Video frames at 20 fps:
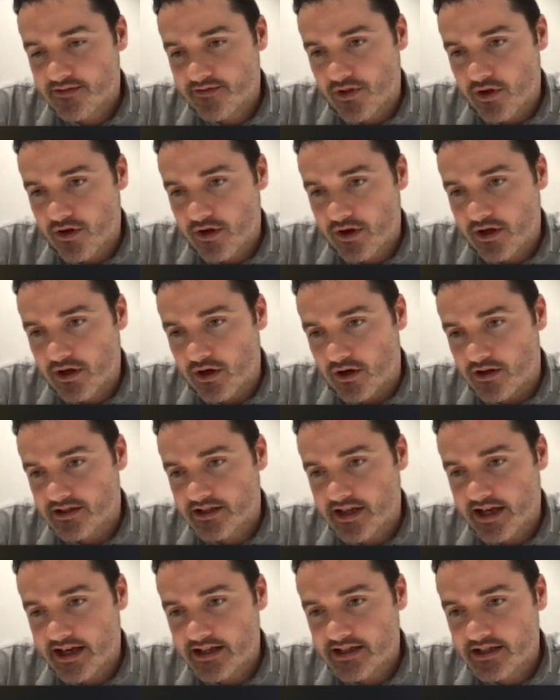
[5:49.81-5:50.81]
that got
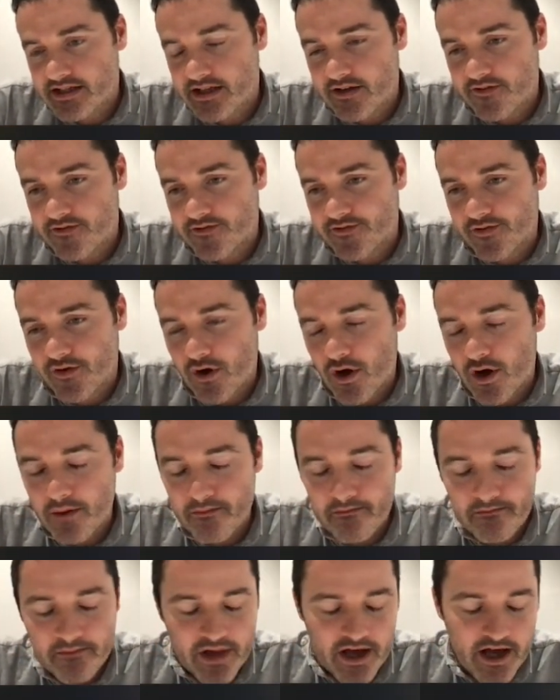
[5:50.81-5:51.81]
data
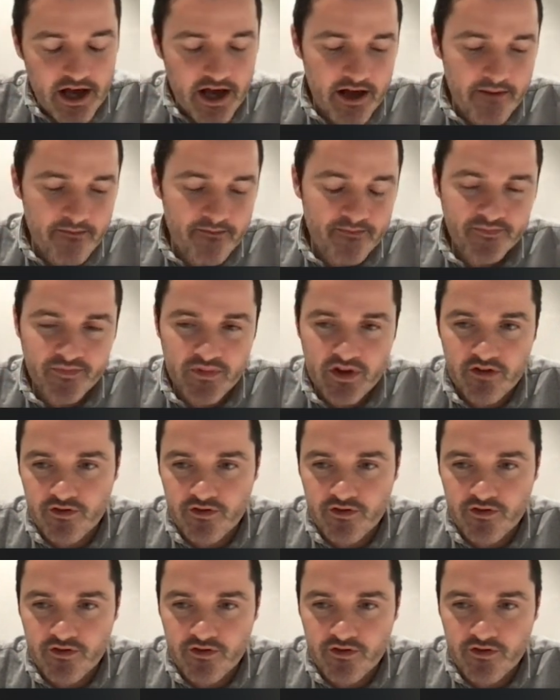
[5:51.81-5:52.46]
from, um,